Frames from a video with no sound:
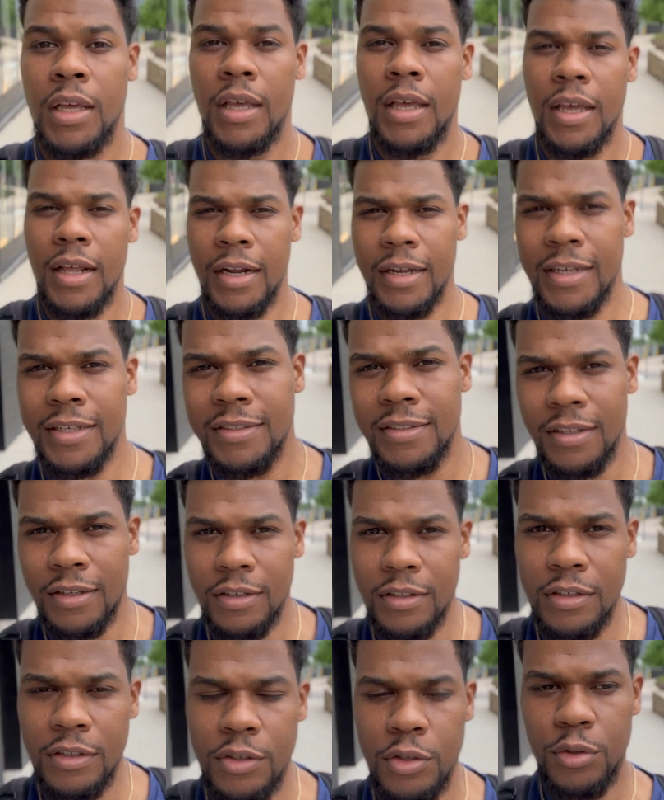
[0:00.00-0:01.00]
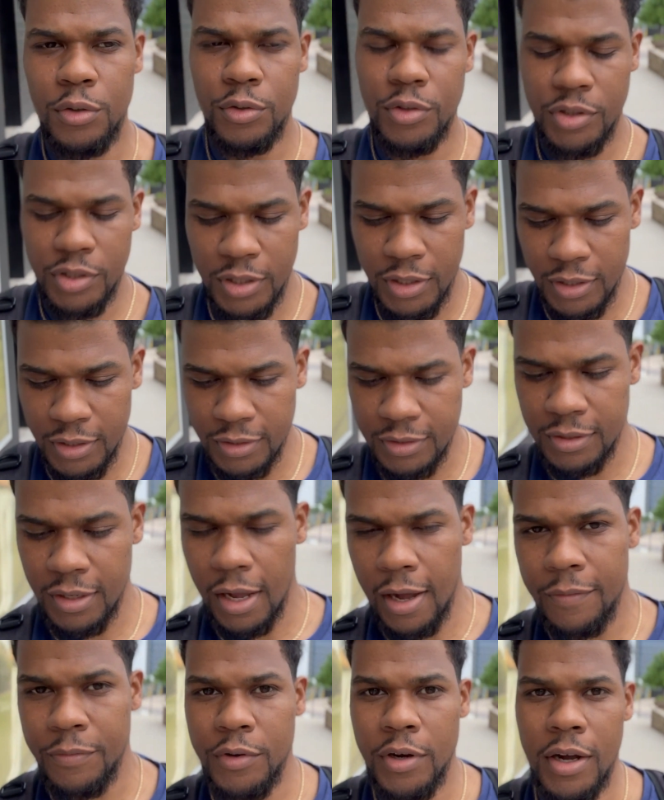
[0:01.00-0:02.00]
And I guess the good news is
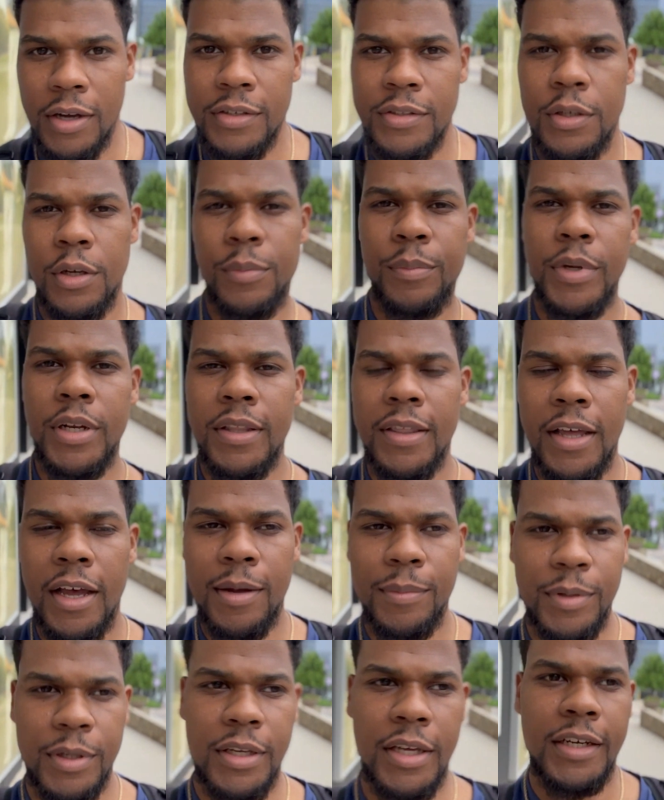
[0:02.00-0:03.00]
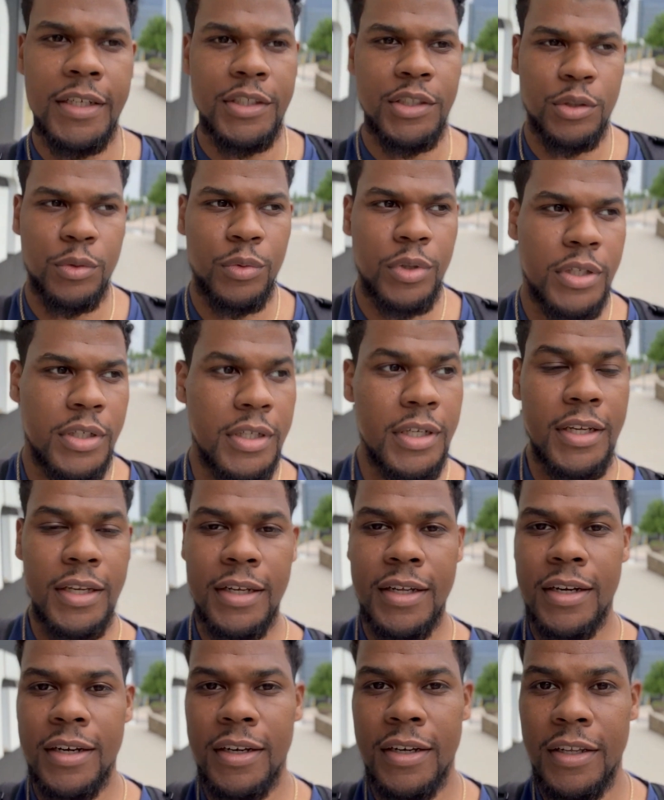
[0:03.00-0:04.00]
after I submitted the application, we
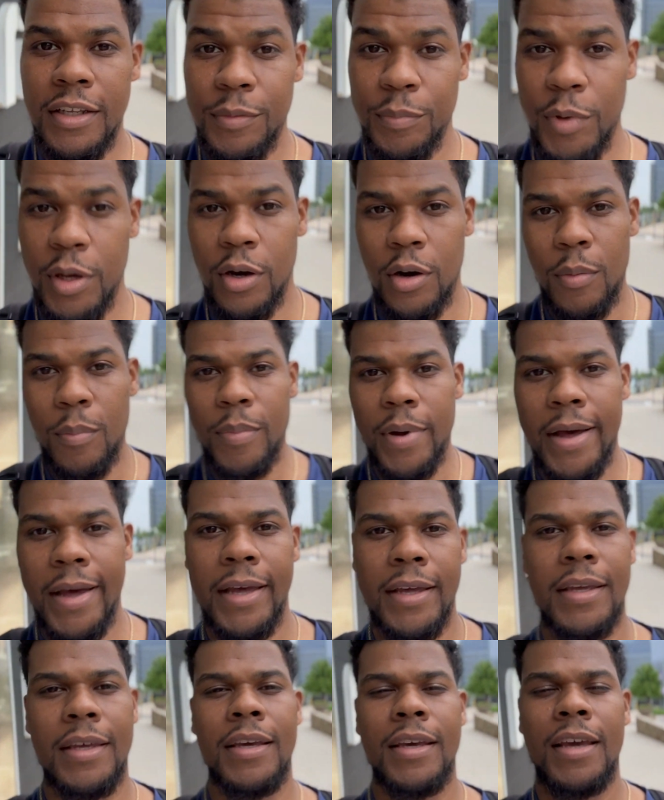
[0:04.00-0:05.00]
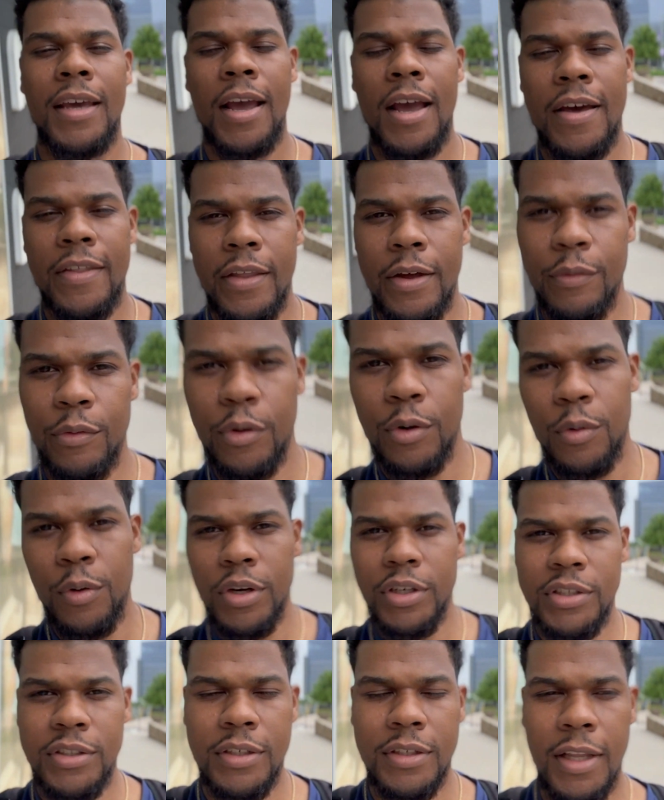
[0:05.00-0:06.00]
did get an email back and they
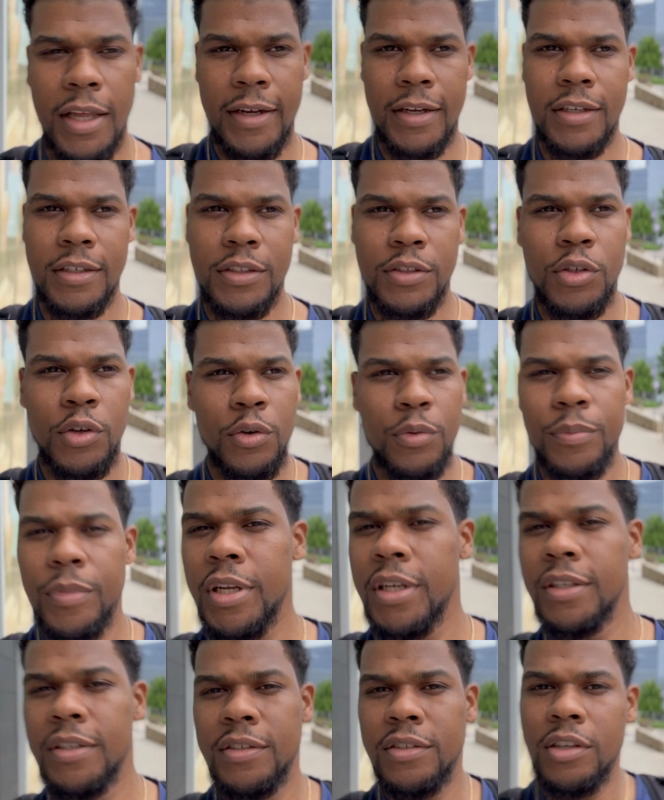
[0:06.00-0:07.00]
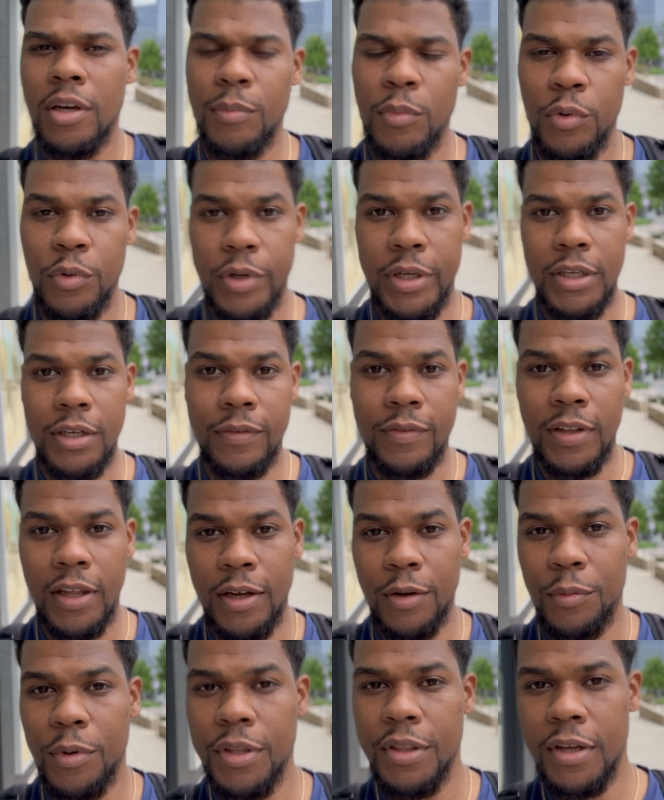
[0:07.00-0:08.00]
requested like a 2-minute summary of
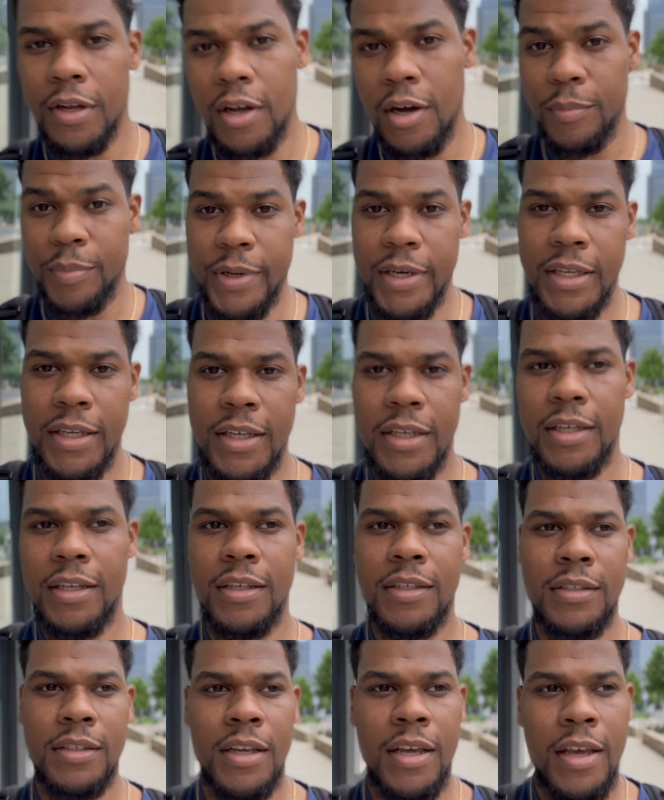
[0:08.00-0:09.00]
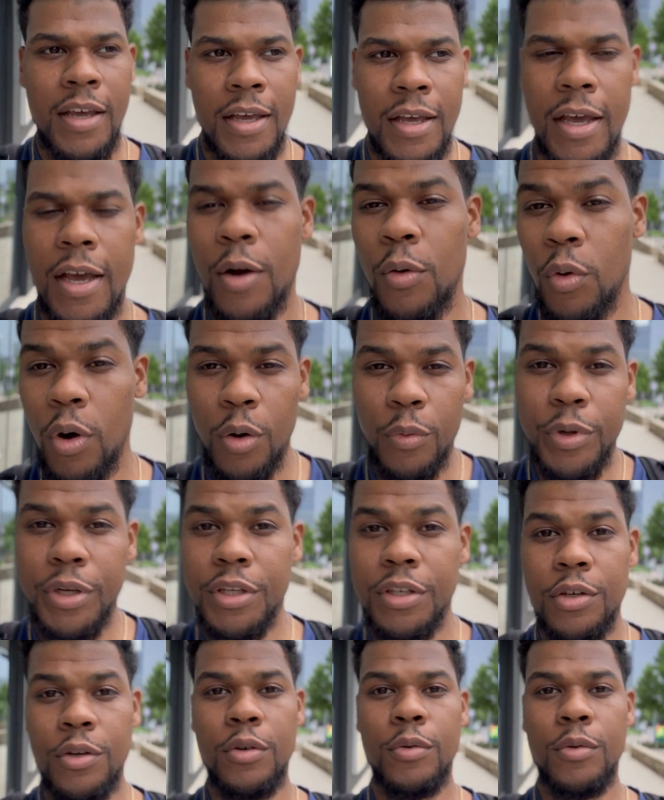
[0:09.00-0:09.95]
like what the company is and what we do